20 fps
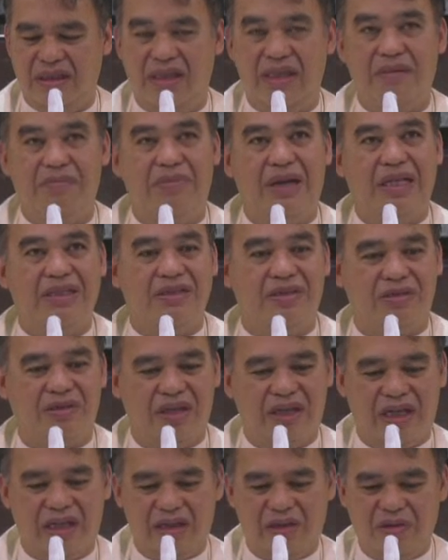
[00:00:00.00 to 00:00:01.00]
it passed
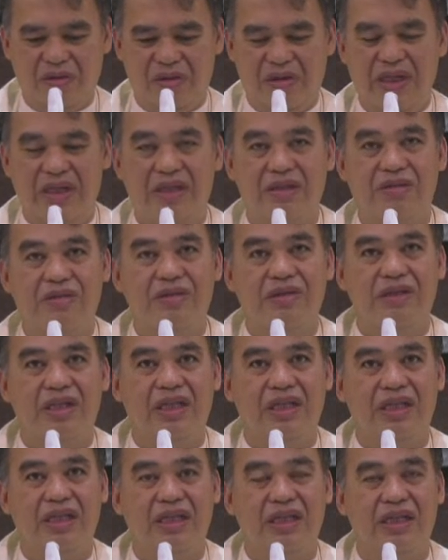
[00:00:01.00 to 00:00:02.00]
already, according to
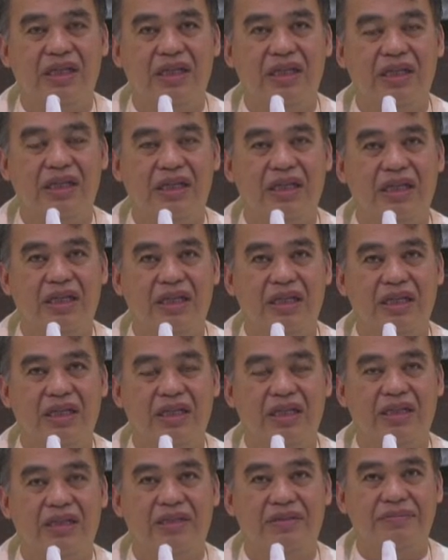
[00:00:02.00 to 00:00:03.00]

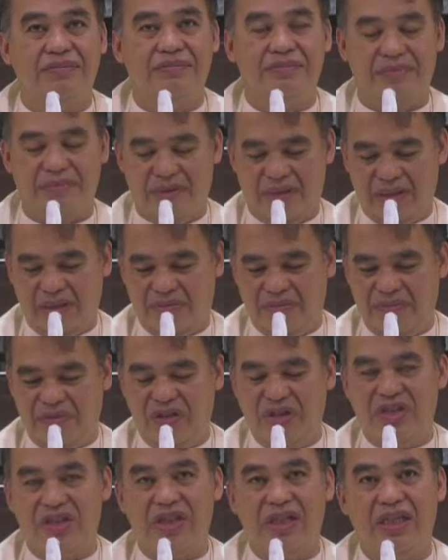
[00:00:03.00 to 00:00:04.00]
the
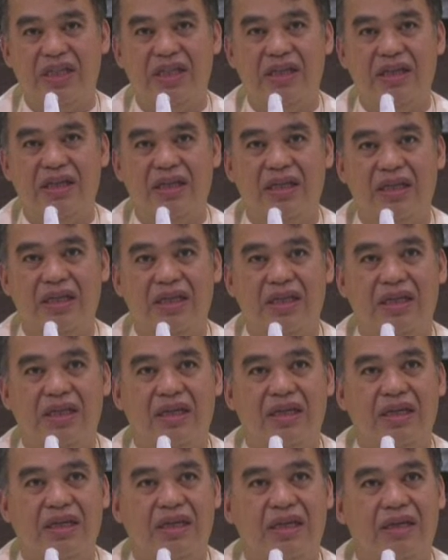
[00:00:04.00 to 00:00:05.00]
first reading,
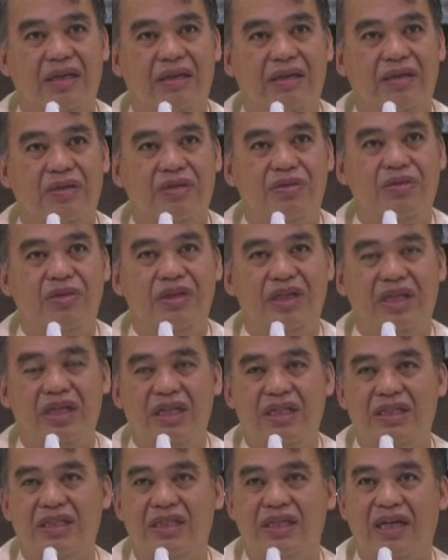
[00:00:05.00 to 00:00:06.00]
2
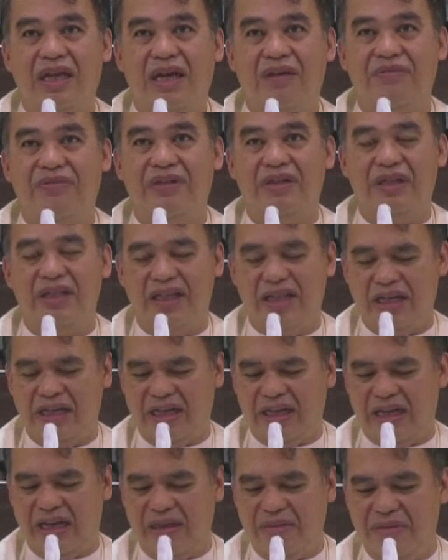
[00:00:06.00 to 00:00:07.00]
years after their
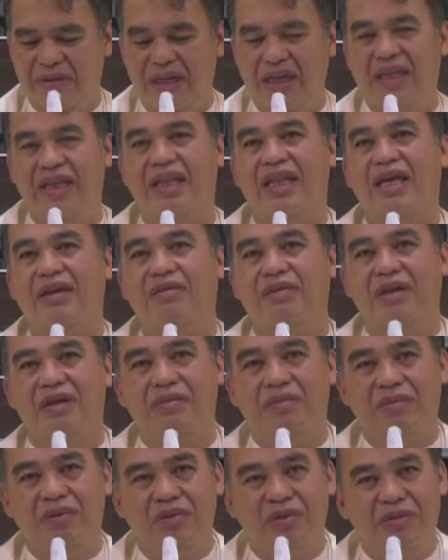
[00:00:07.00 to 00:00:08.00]
arrival, and they
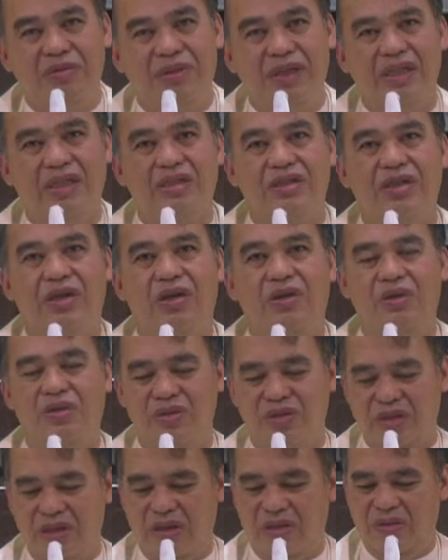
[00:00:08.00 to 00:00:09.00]
were moving
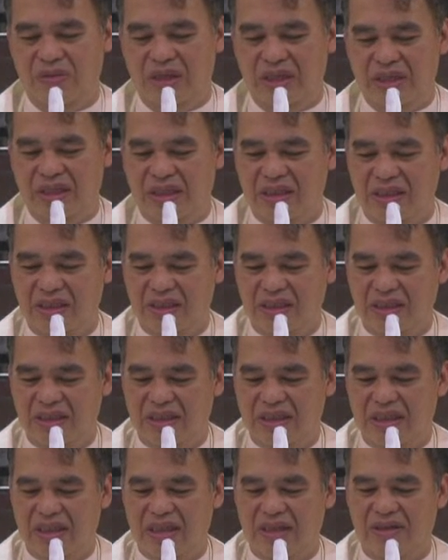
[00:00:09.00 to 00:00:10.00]
so slowly.
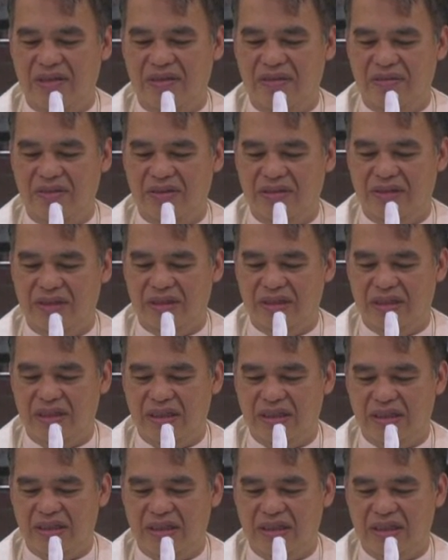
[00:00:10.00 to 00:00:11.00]
No,
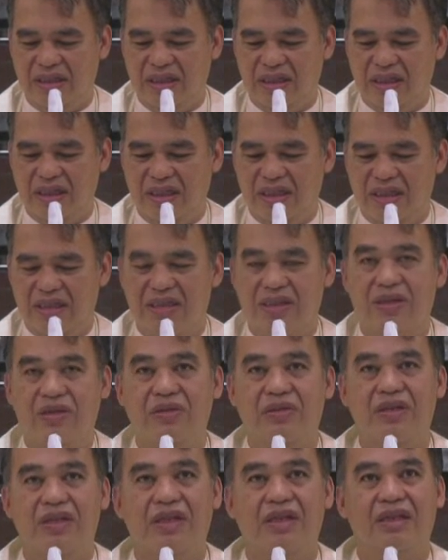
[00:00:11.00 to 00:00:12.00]

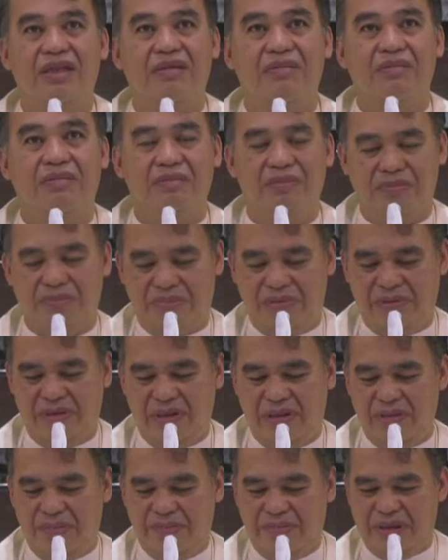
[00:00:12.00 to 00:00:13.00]
so
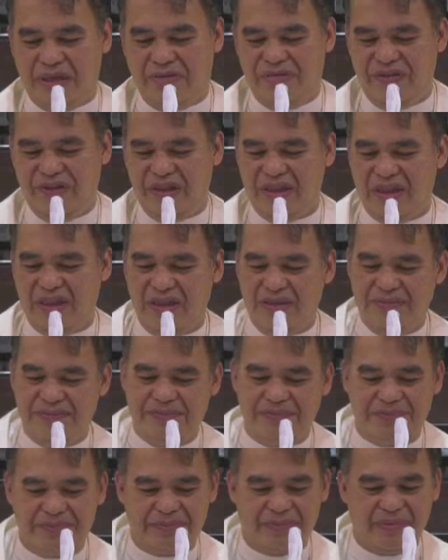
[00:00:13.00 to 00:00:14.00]
the prophet
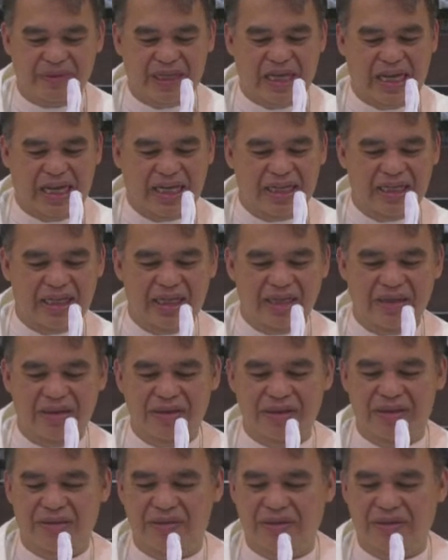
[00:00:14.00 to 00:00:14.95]
Haggai